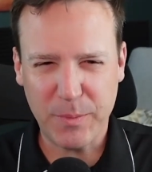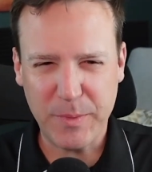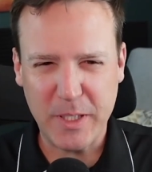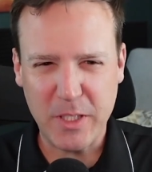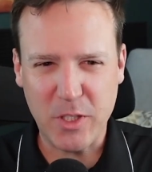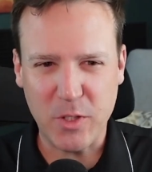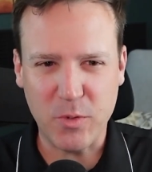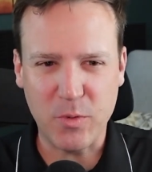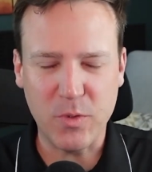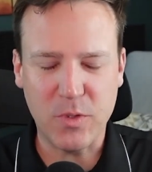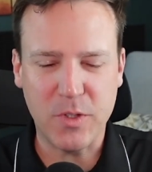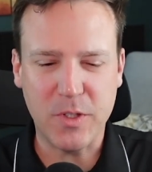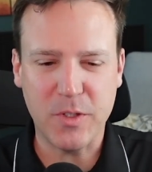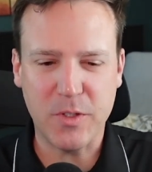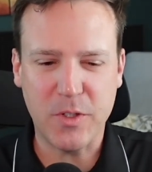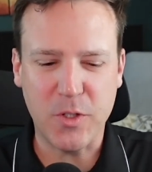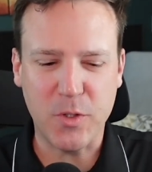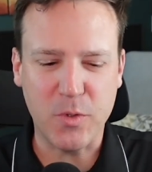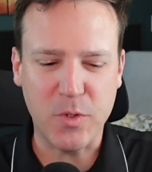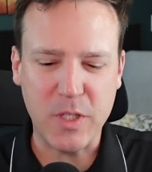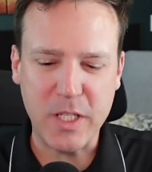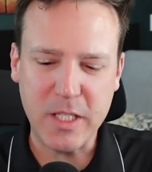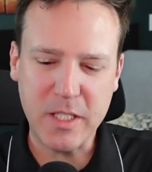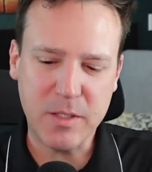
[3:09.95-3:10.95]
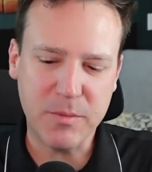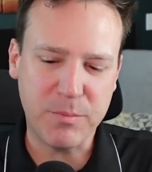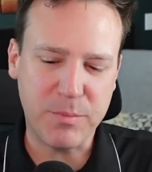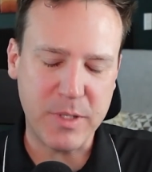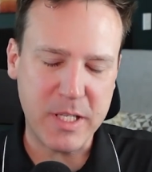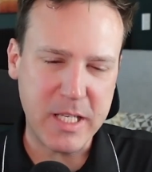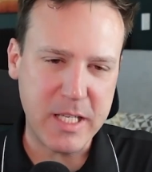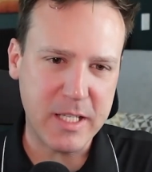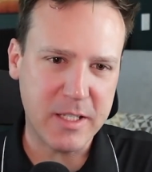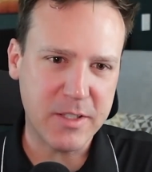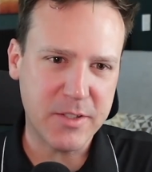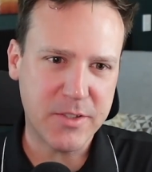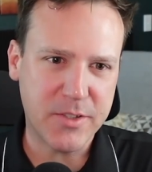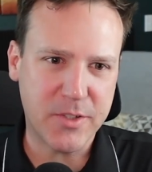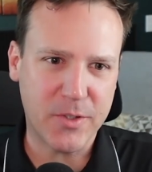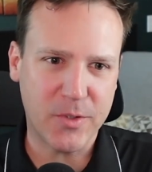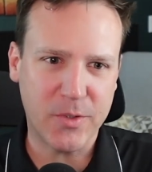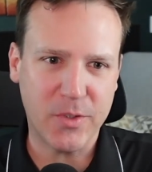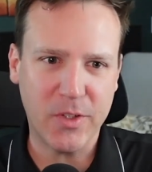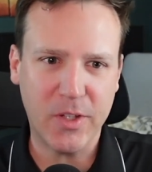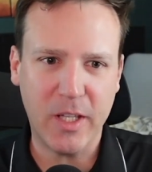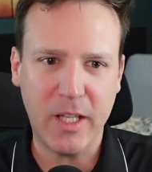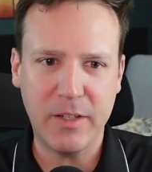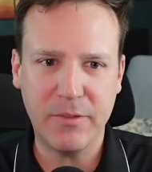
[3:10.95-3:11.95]
I mean, do you need to be at a
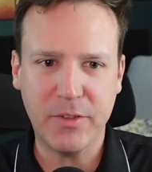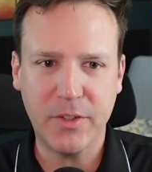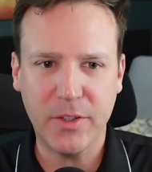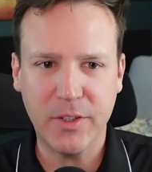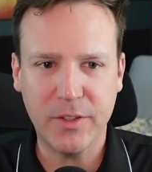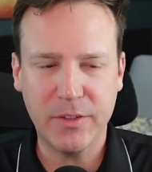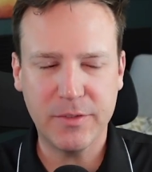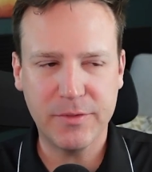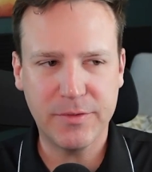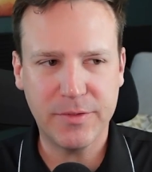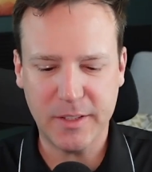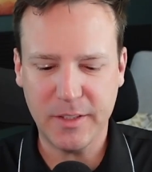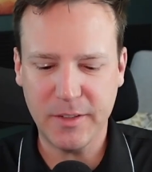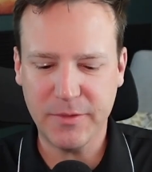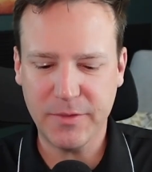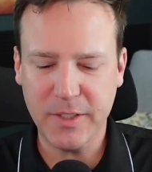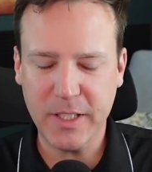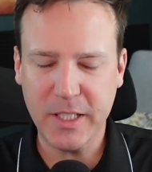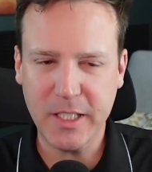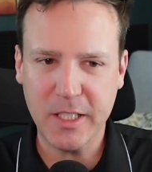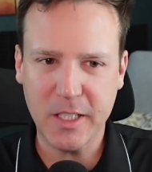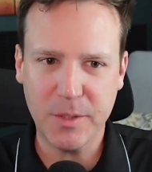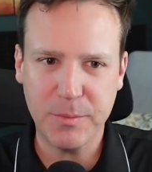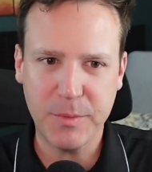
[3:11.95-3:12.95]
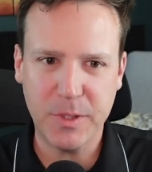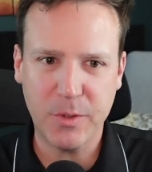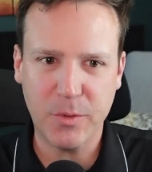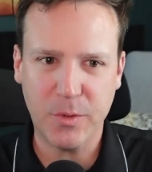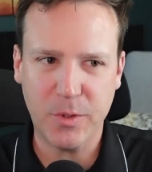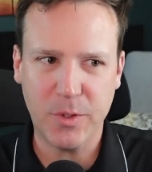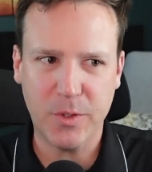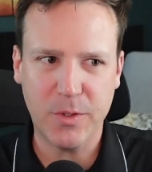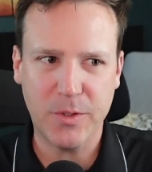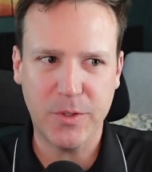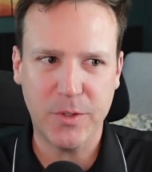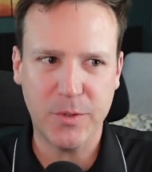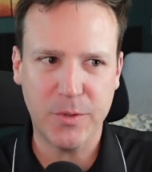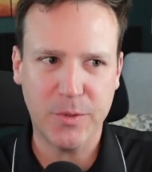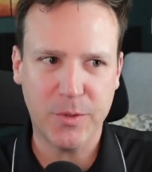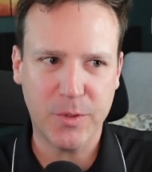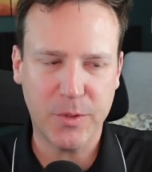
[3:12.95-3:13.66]
certain level of income in order to,